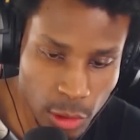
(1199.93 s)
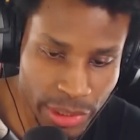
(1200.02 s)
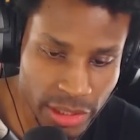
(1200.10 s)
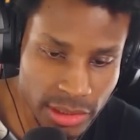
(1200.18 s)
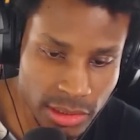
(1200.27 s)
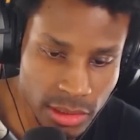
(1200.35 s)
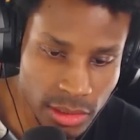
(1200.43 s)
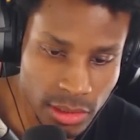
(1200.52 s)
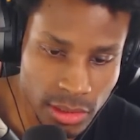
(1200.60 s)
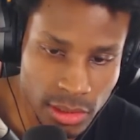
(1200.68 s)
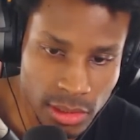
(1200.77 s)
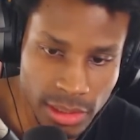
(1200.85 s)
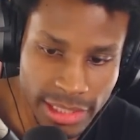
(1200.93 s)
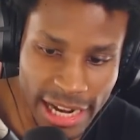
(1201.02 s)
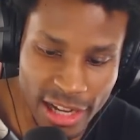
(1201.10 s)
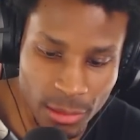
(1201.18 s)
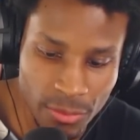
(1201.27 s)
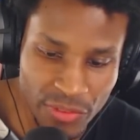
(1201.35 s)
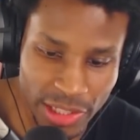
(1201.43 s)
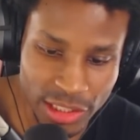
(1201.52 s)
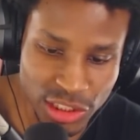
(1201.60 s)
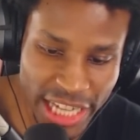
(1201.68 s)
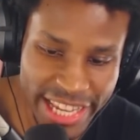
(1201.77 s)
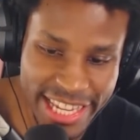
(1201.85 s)
I'm Pierce. Got him
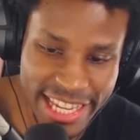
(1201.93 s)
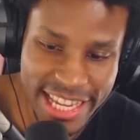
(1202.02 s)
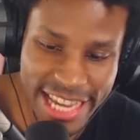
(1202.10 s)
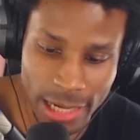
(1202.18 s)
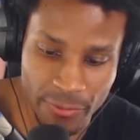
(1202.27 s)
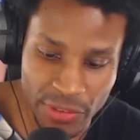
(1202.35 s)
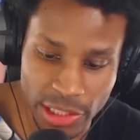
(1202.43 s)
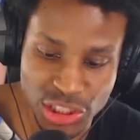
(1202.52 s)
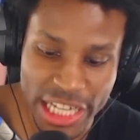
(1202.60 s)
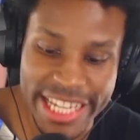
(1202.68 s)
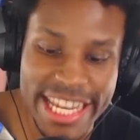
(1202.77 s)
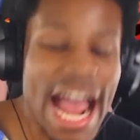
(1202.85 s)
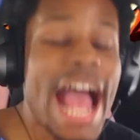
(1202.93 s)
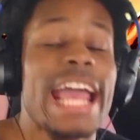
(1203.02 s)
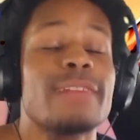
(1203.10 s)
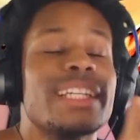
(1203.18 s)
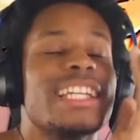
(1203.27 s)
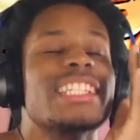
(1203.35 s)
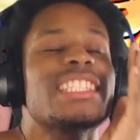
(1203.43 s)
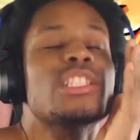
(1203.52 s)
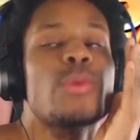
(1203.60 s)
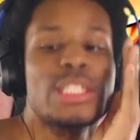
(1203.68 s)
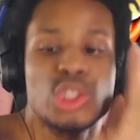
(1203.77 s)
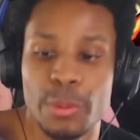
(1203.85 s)
feeling shaky. Got him feeling shaky. I have to get this
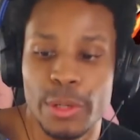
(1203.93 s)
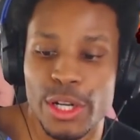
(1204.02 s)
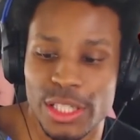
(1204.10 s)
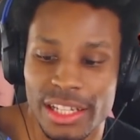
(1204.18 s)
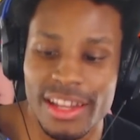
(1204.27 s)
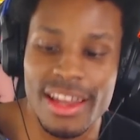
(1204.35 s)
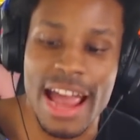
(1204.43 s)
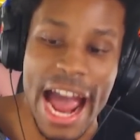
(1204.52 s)
out the way super early.